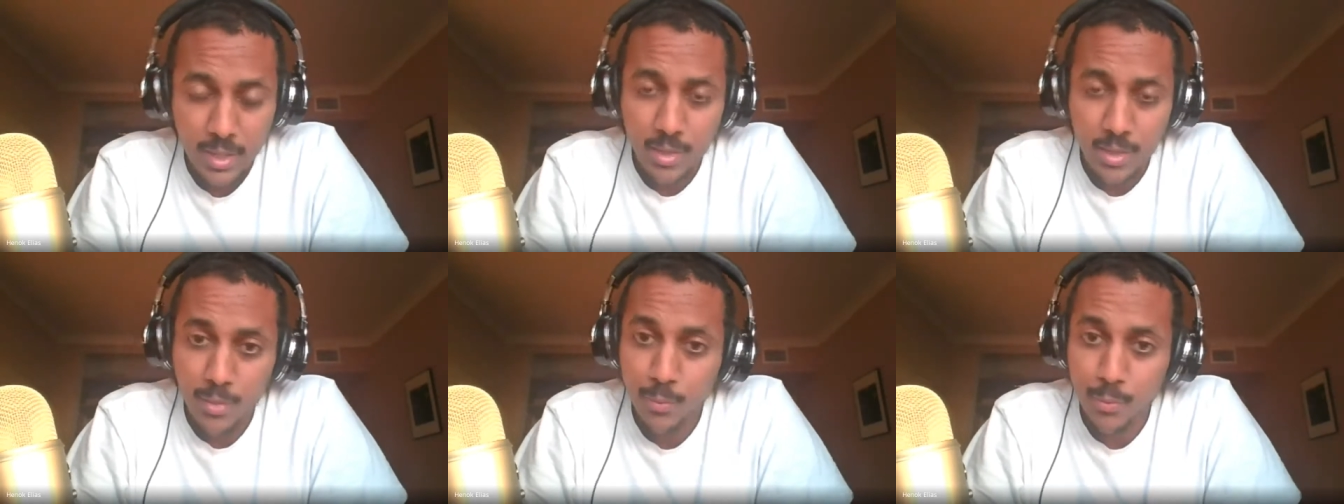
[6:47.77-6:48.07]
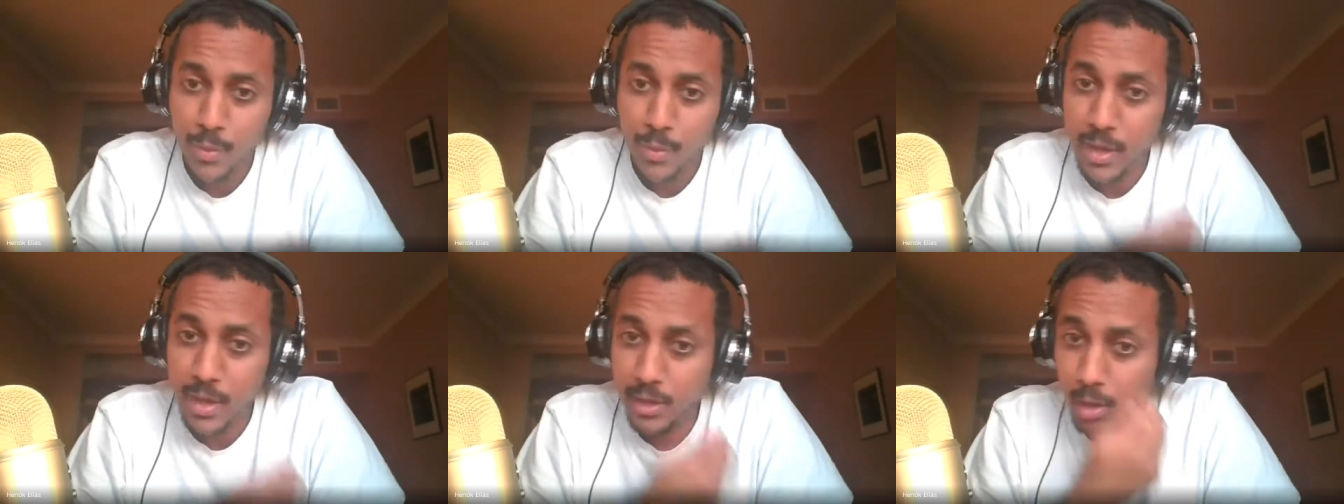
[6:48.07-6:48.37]

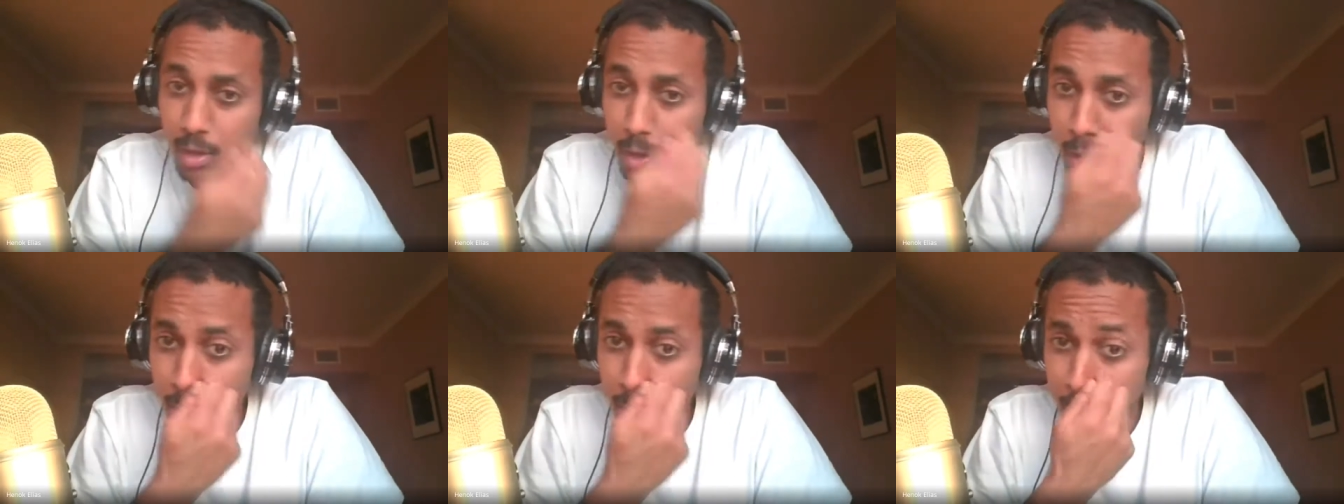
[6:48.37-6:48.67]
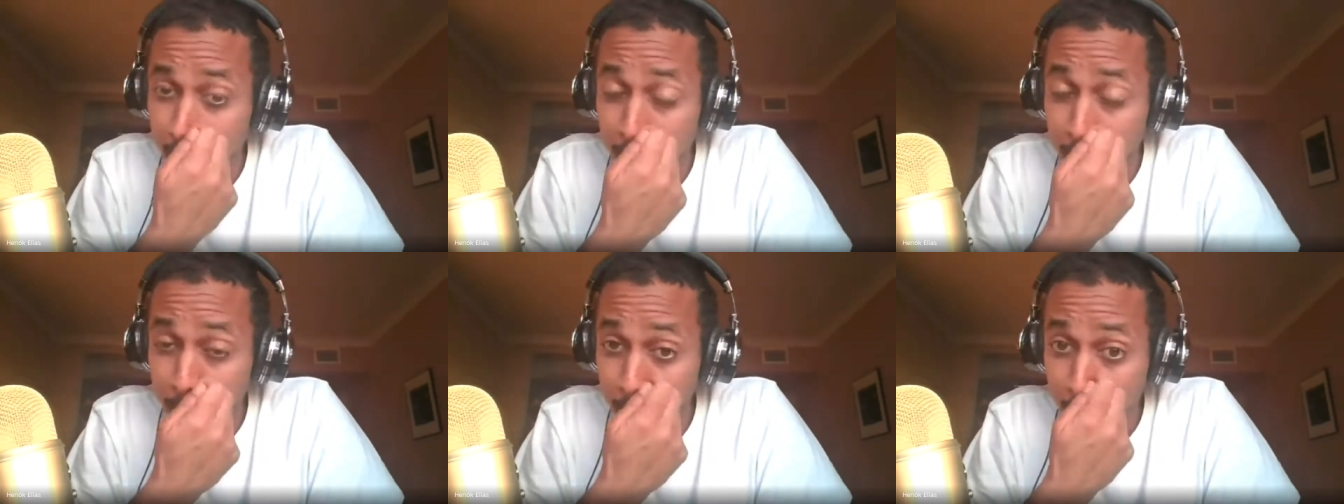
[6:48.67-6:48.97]
that are
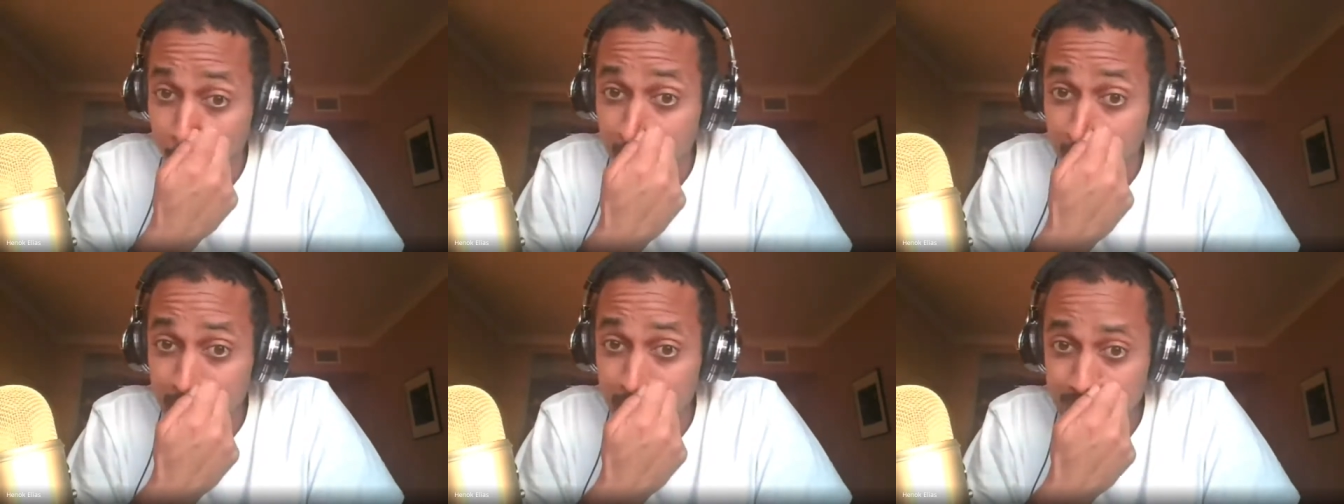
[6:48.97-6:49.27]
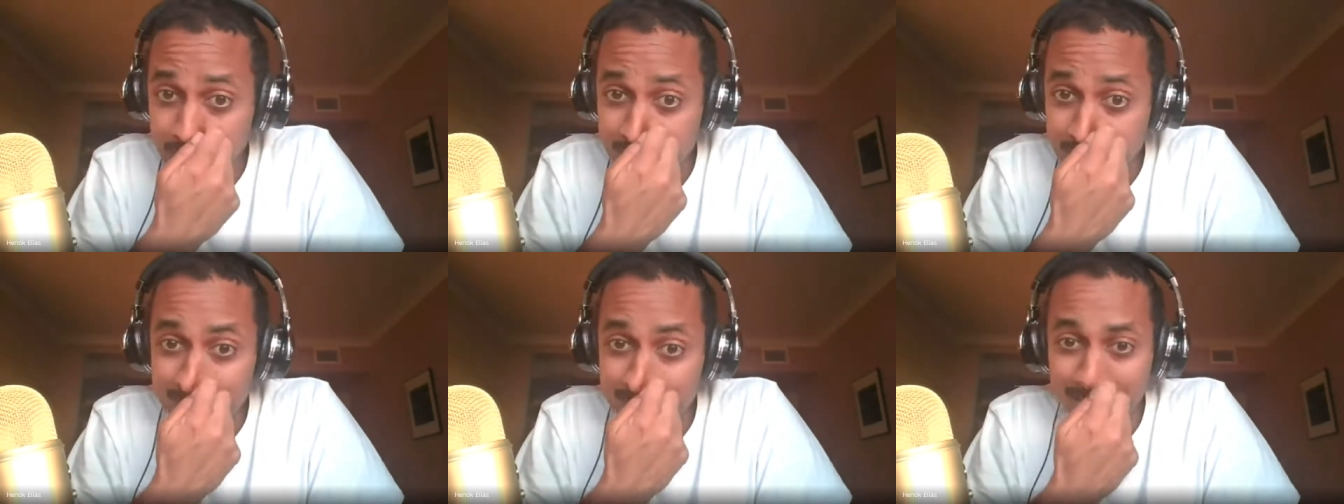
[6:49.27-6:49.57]

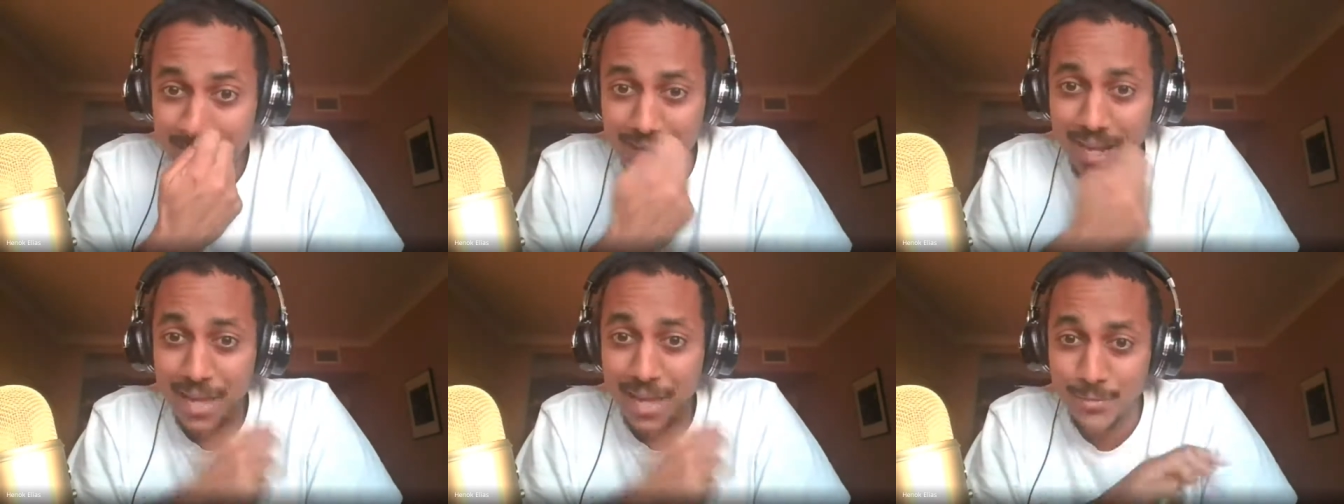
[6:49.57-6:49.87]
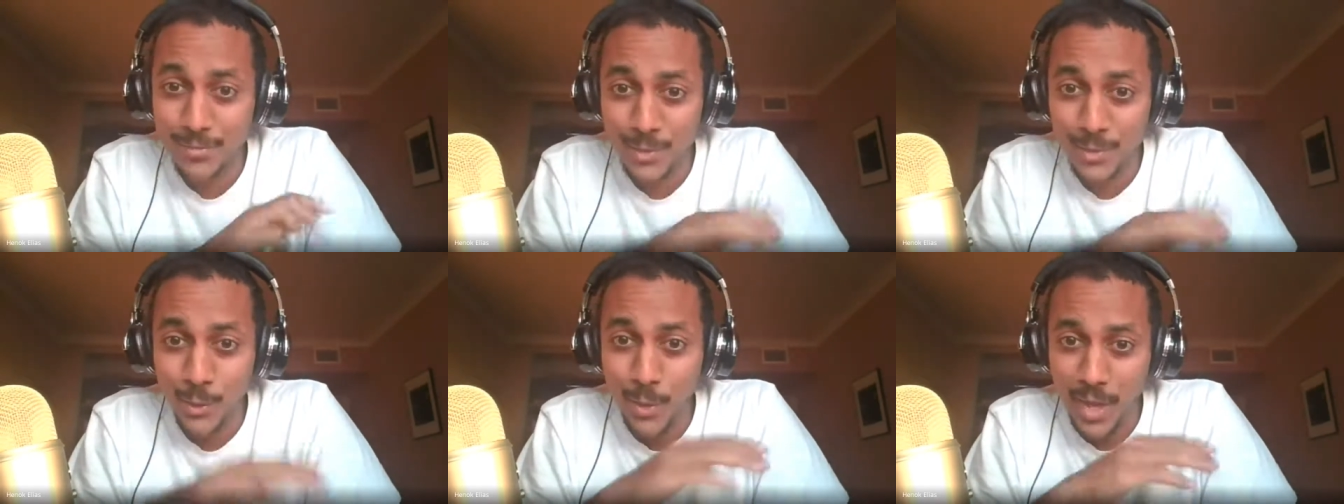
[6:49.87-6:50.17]
monks that have
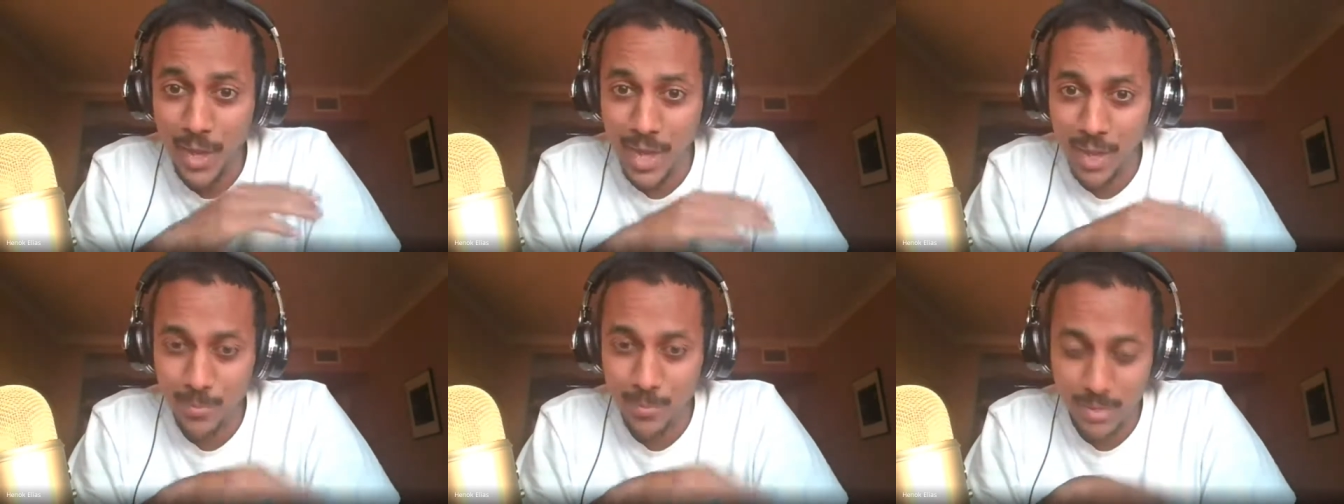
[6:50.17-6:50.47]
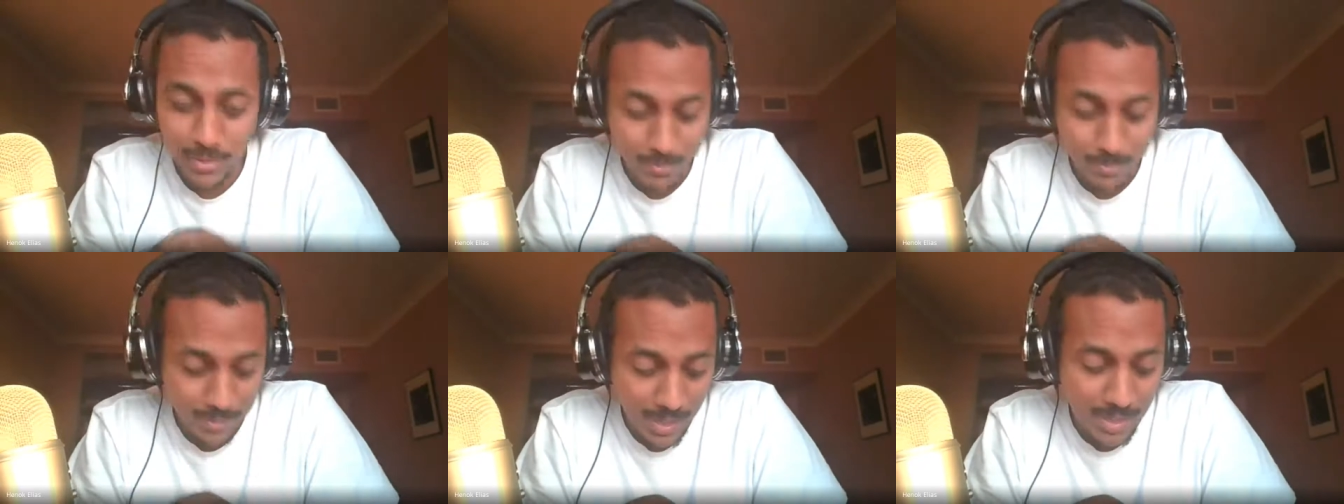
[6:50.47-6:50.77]
no abbot
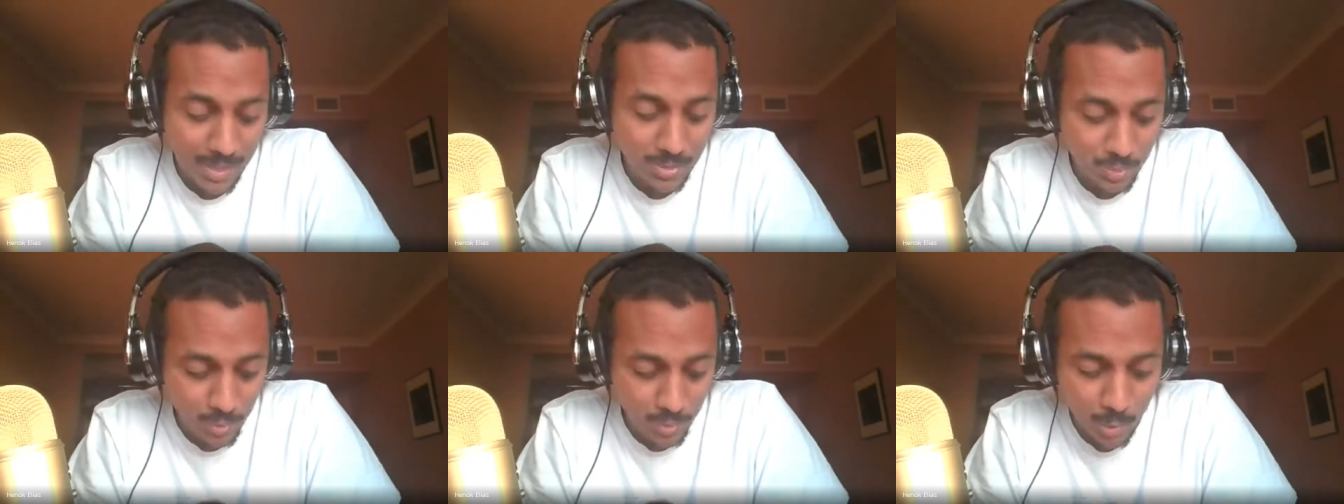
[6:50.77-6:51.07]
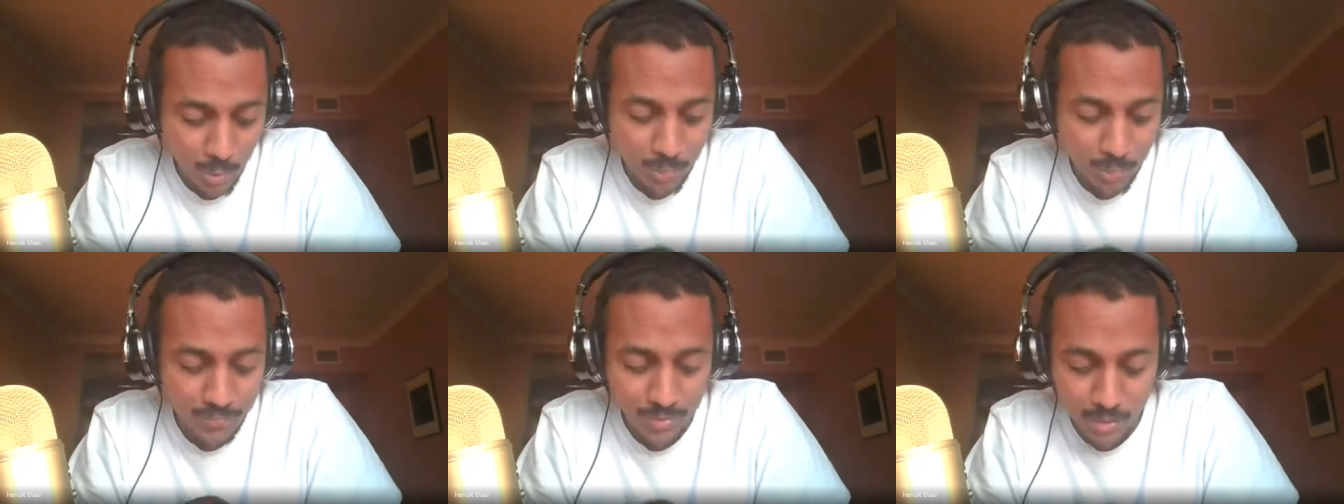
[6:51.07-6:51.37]
but i do
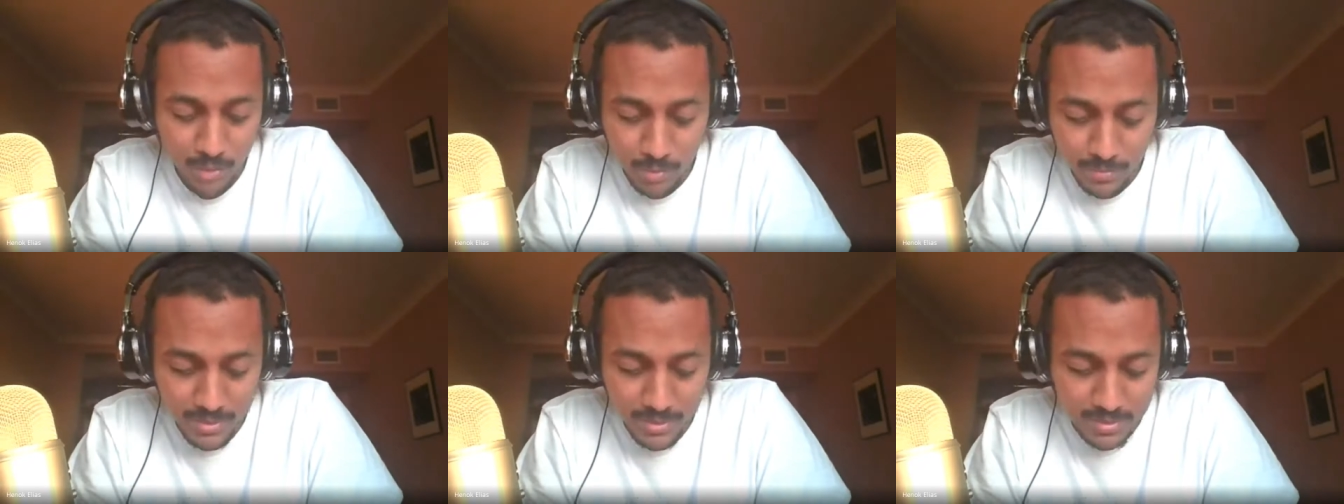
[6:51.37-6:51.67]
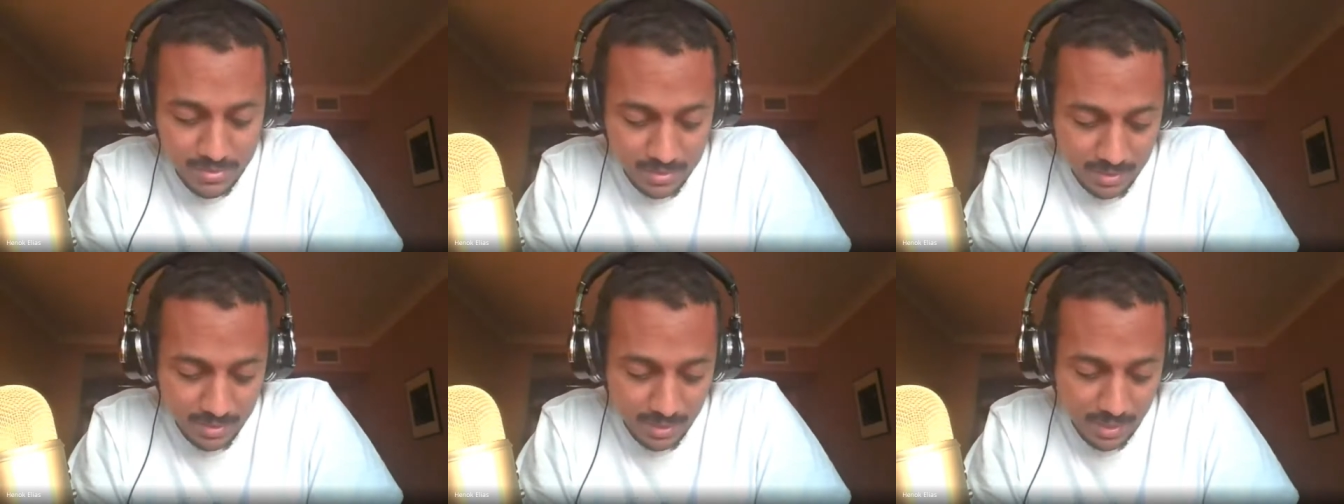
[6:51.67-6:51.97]
know of hermits
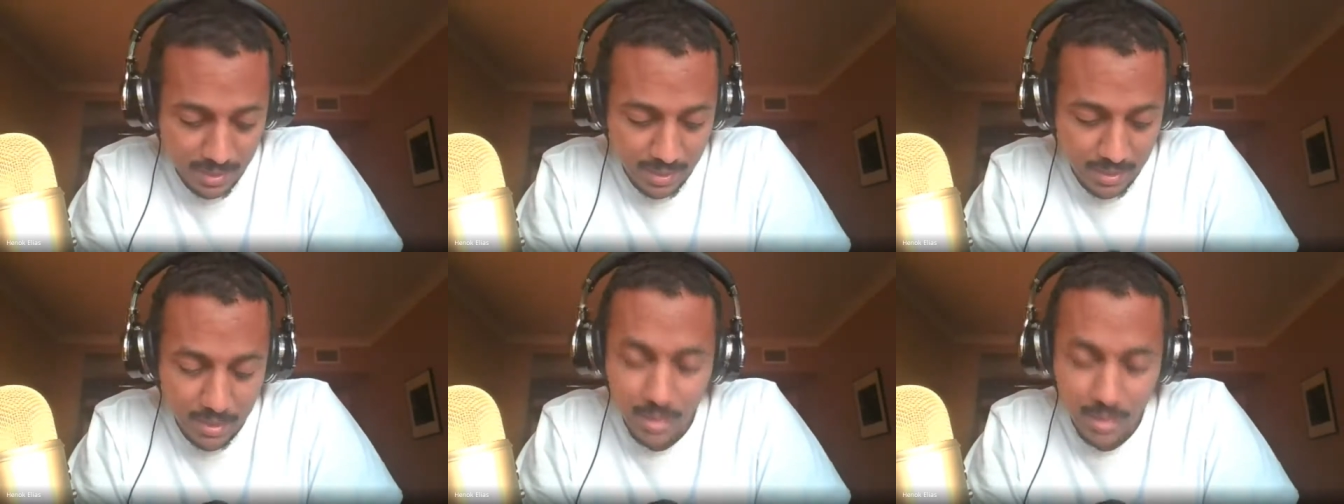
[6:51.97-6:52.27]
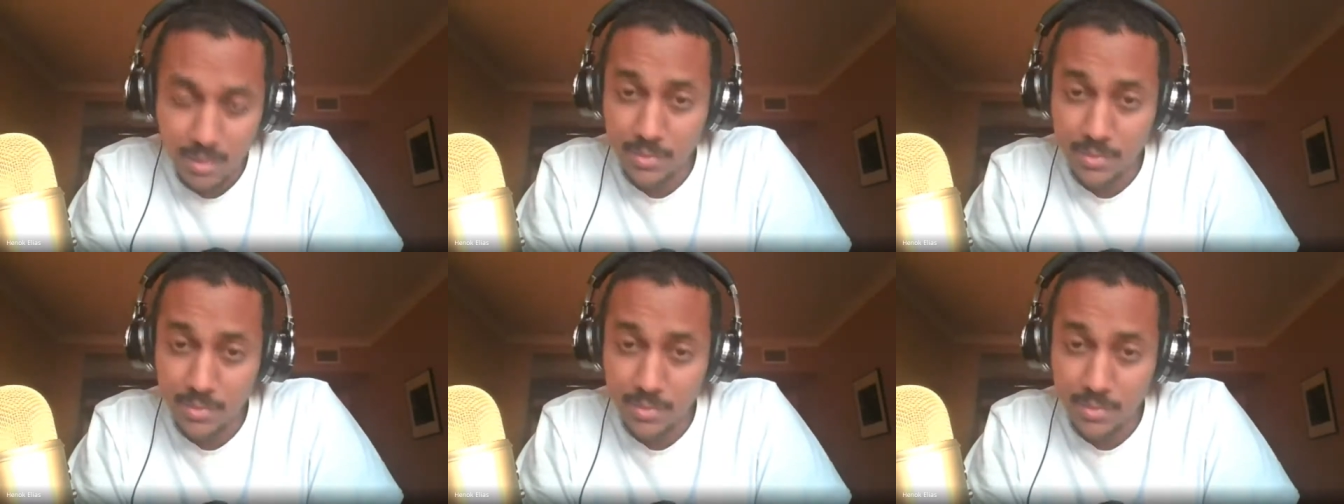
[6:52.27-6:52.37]
today